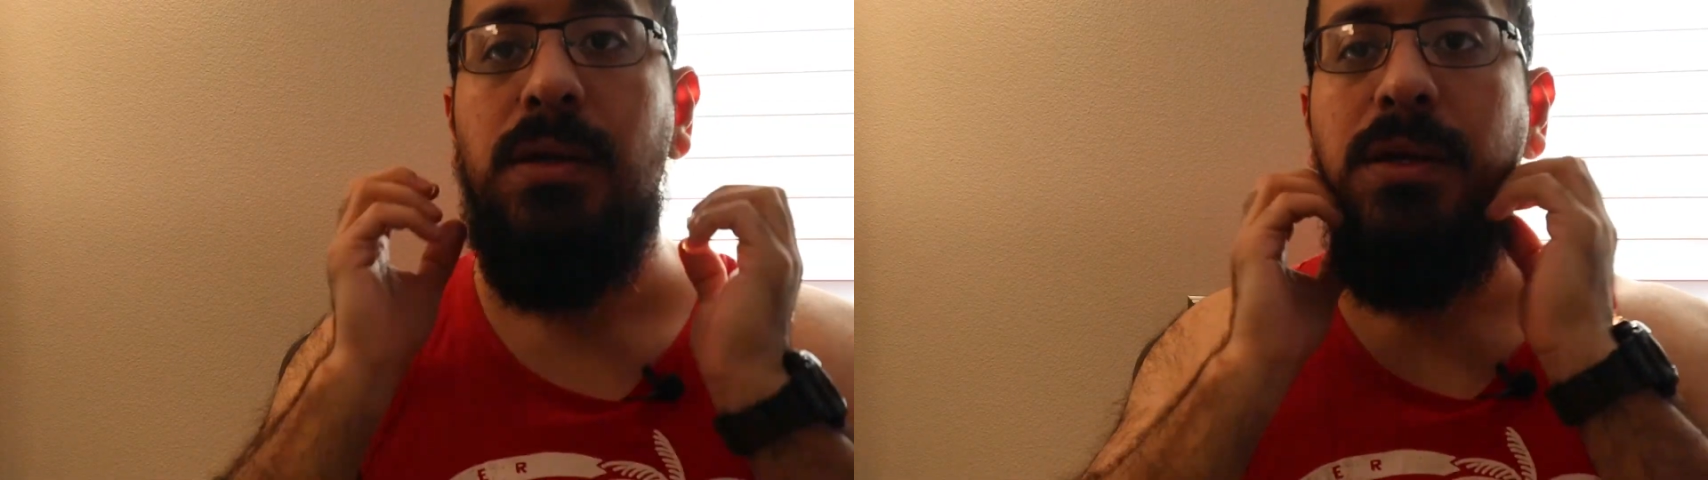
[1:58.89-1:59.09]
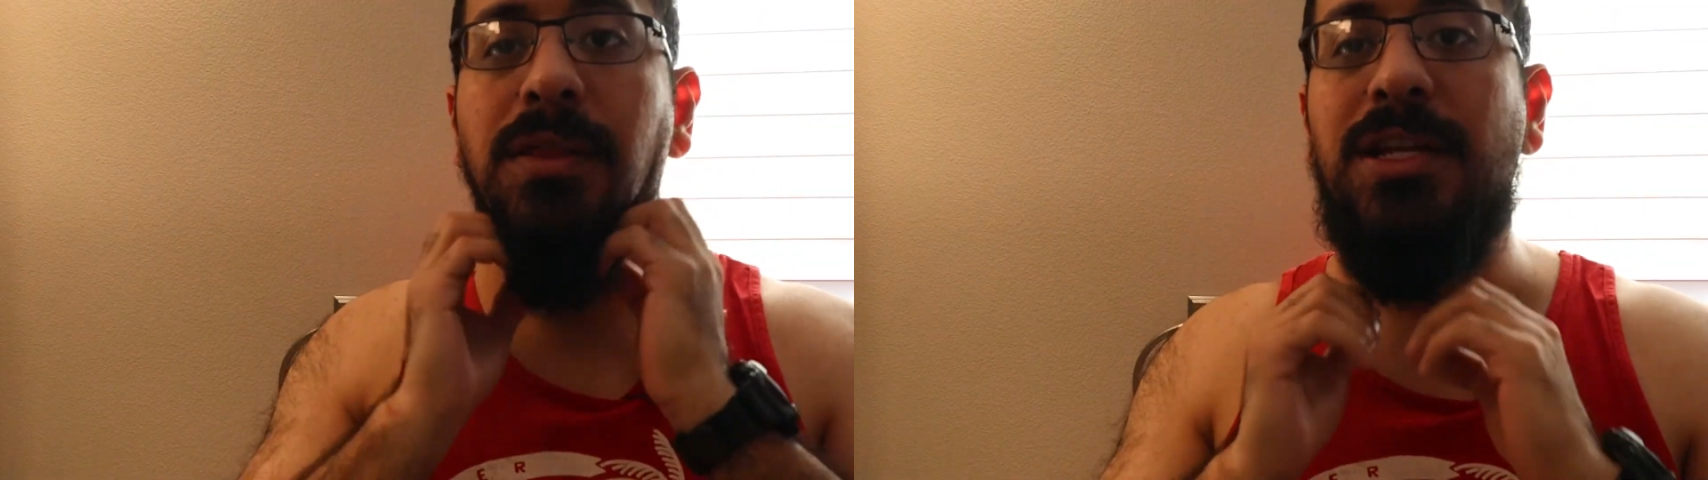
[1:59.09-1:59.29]

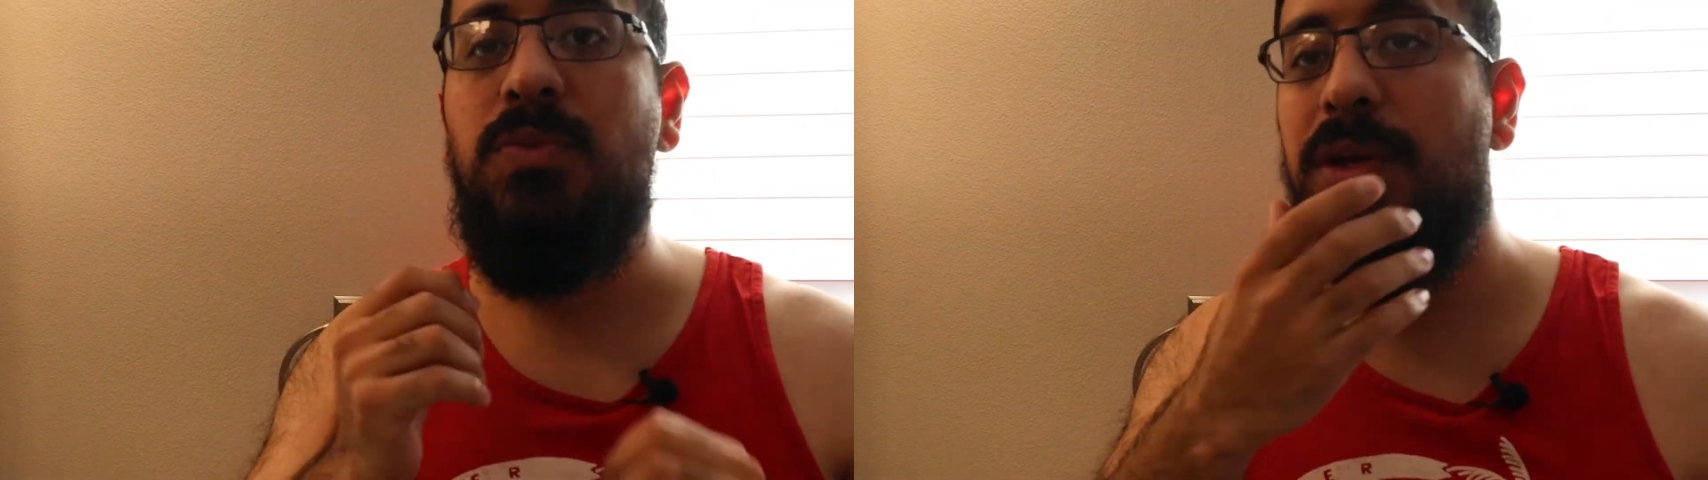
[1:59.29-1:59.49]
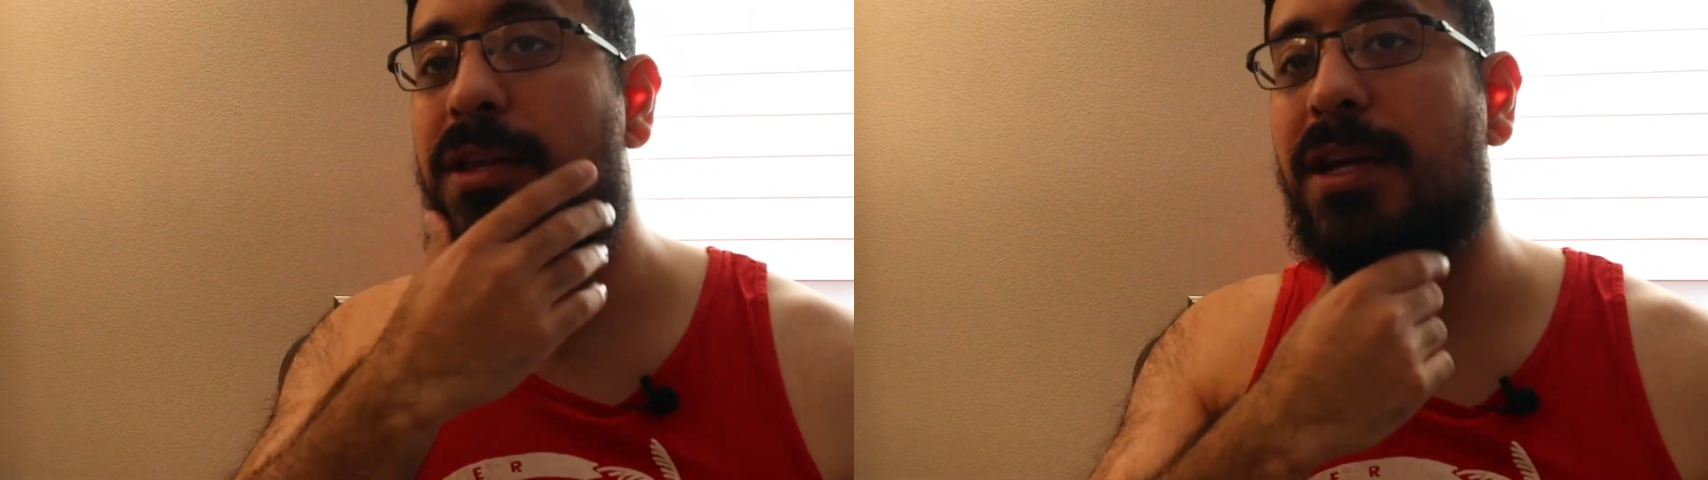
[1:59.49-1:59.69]
And
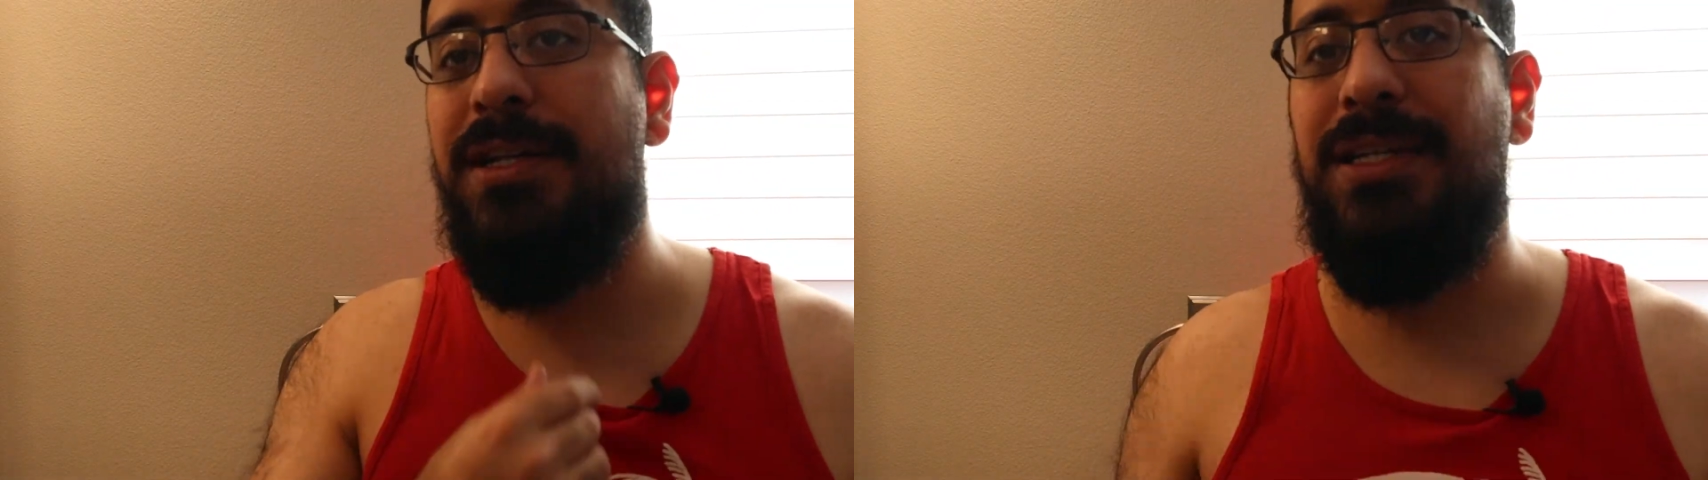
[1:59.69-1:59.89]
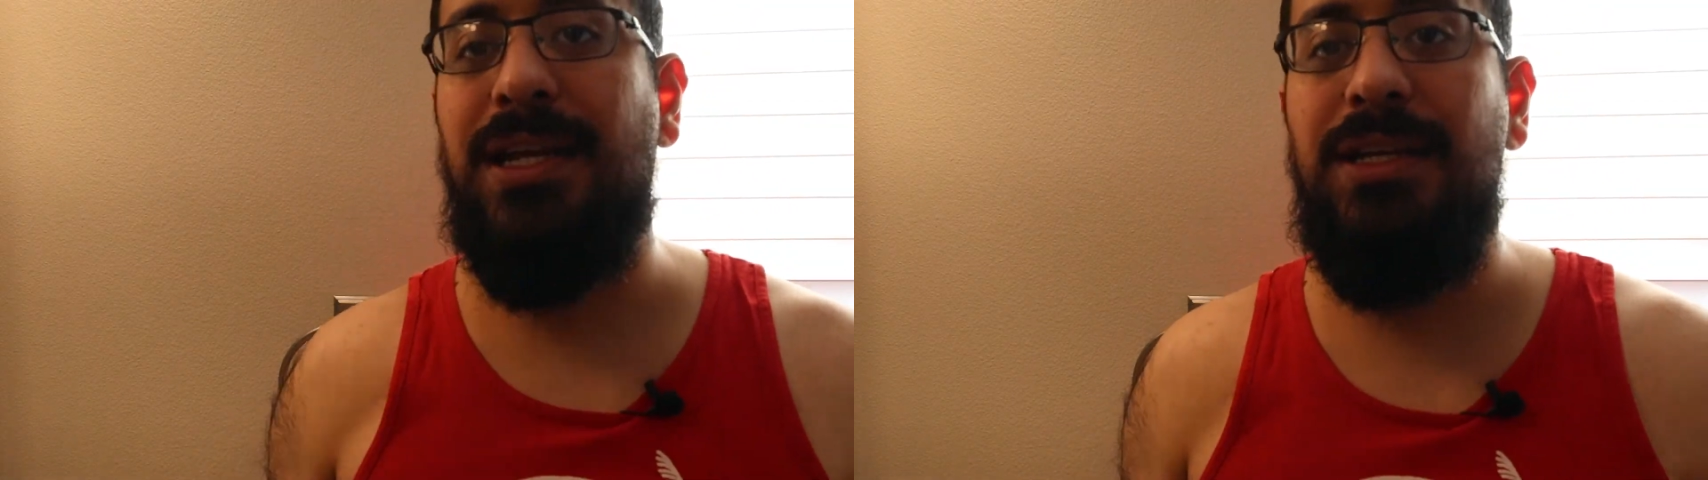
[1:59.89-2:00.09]
this, what it
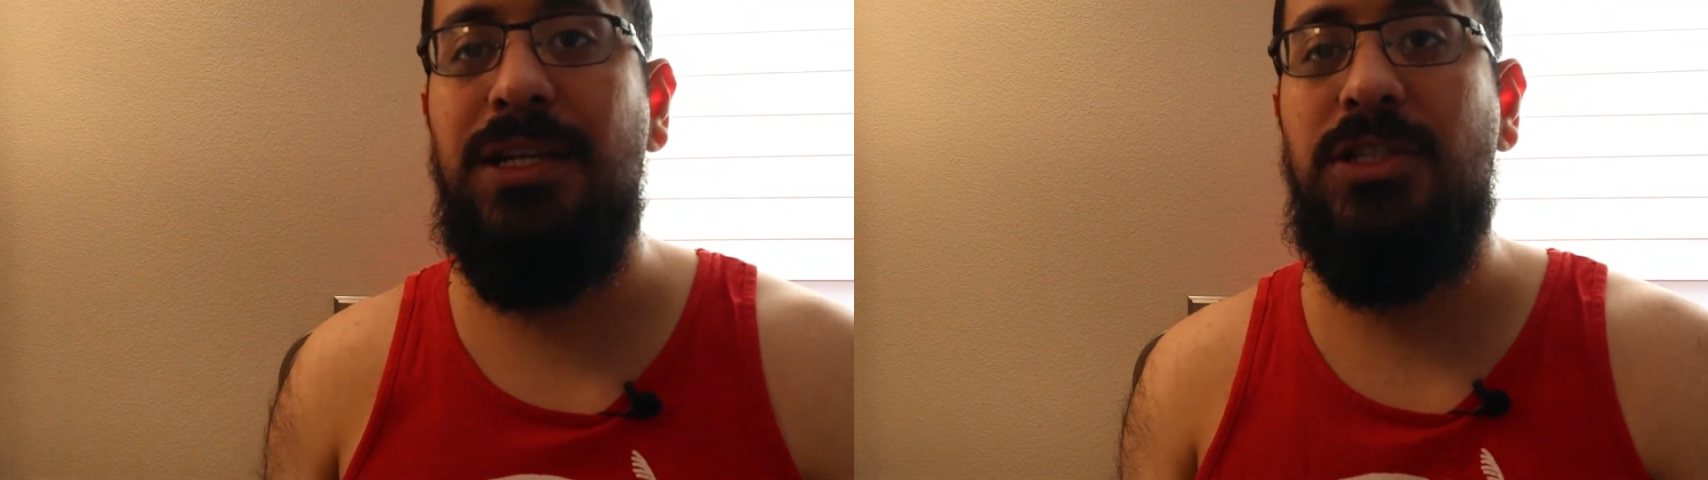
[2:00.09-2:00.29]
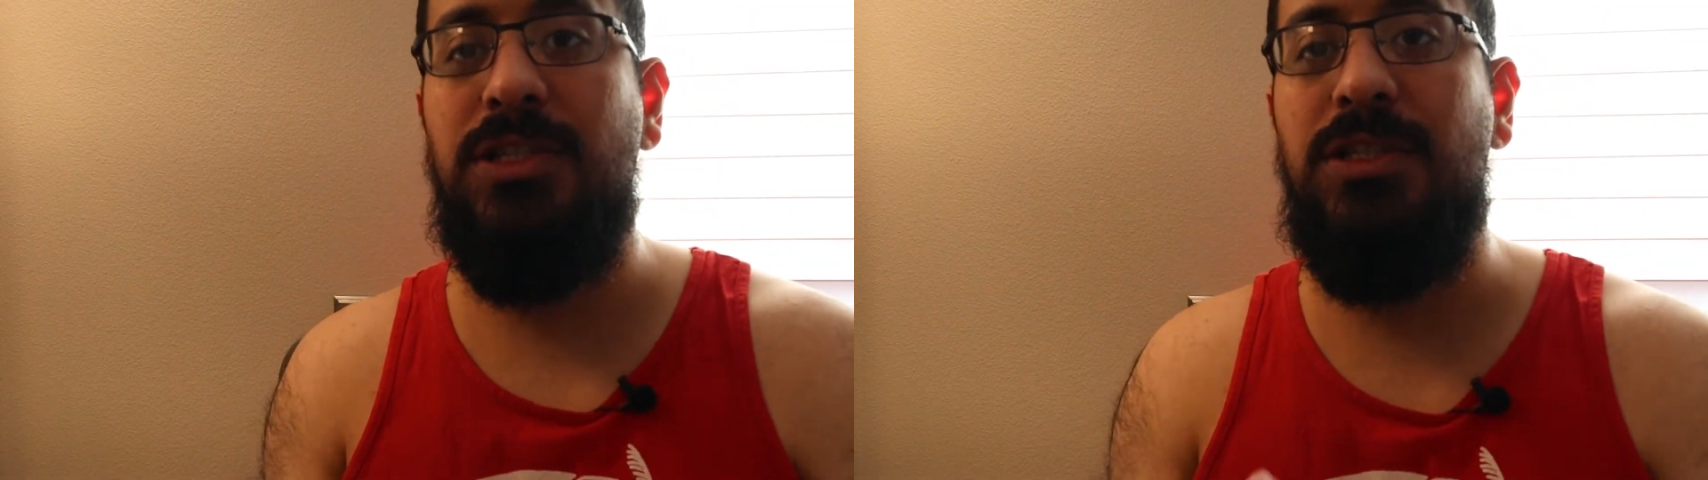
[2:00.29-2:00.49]
does, it
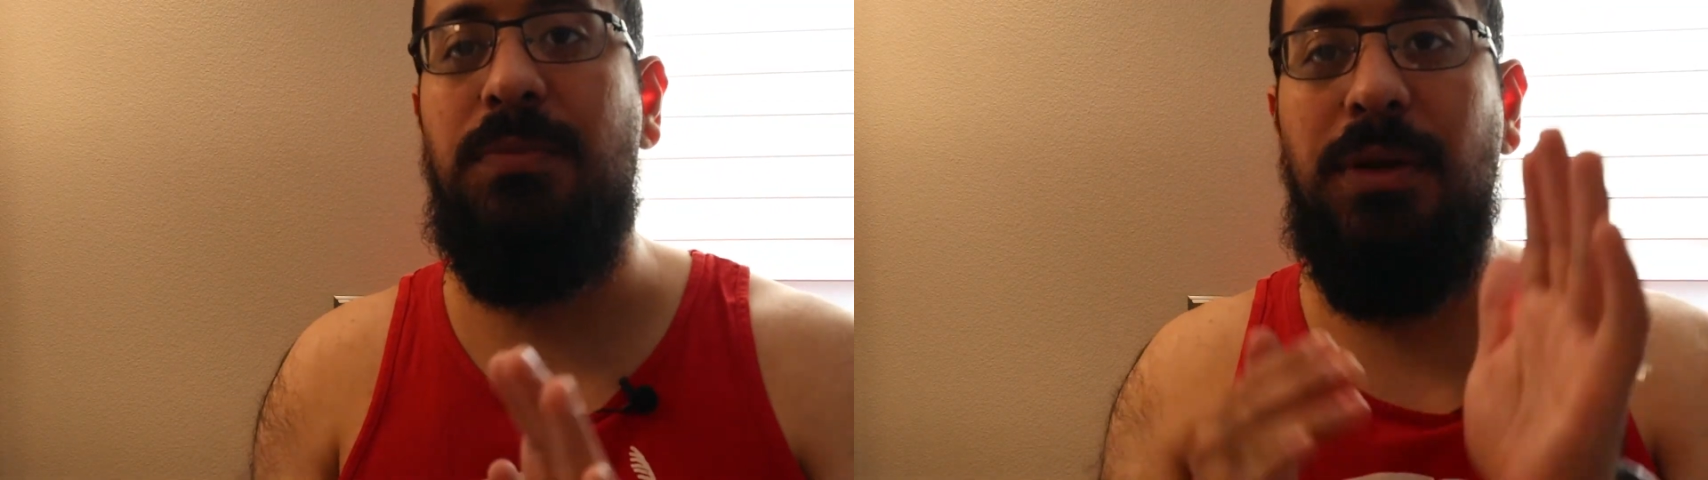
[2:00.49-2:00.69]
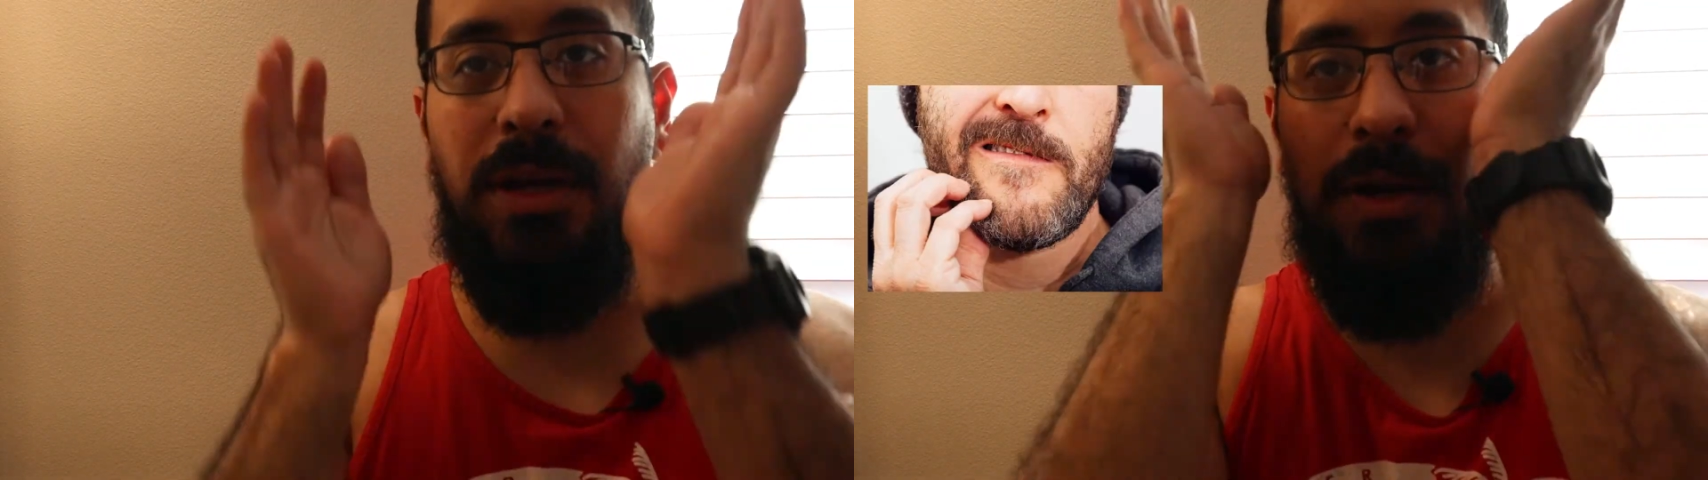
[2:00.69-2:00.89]
conditions your
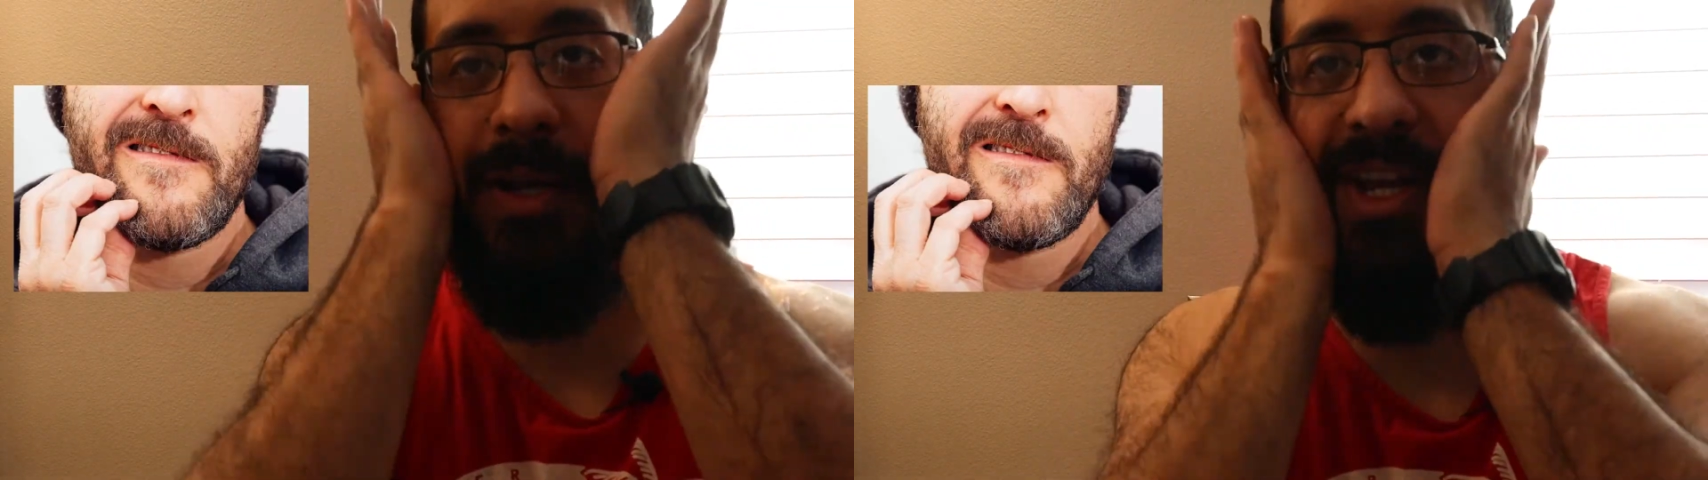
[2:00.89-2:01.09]
beard.